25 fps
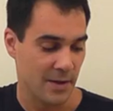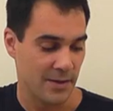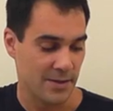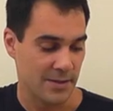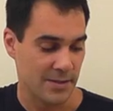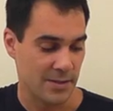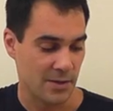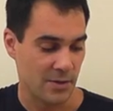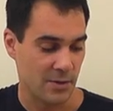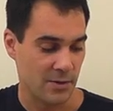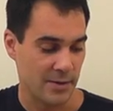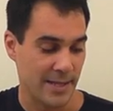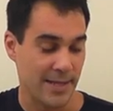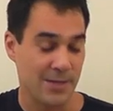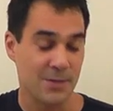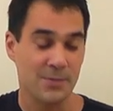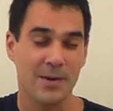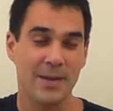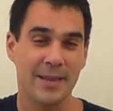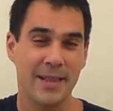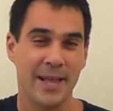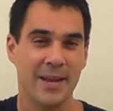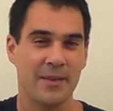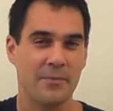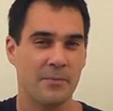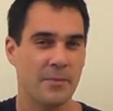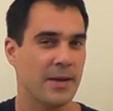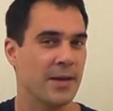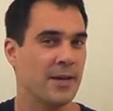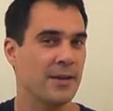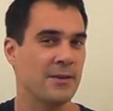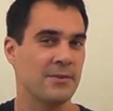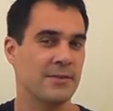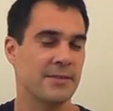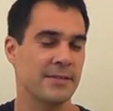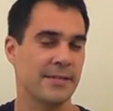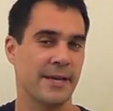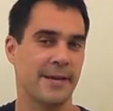So that's where a lot of
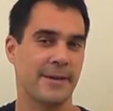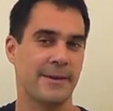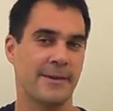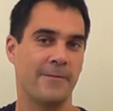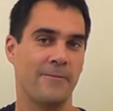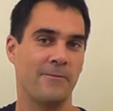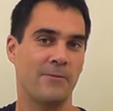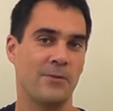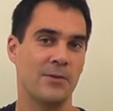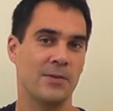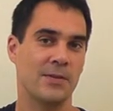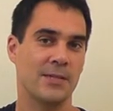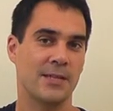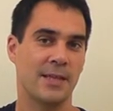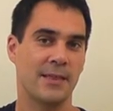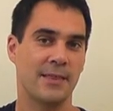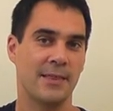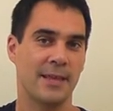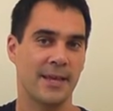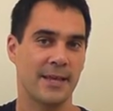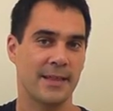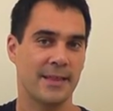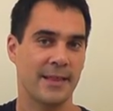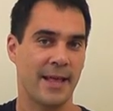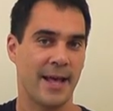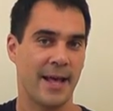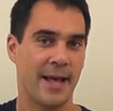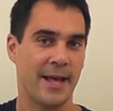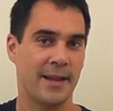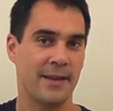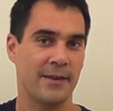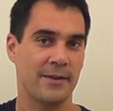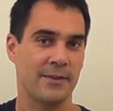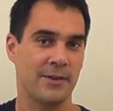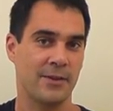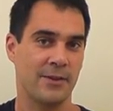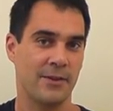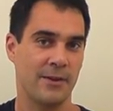beginners get confused. They think
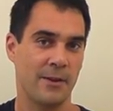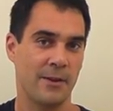that the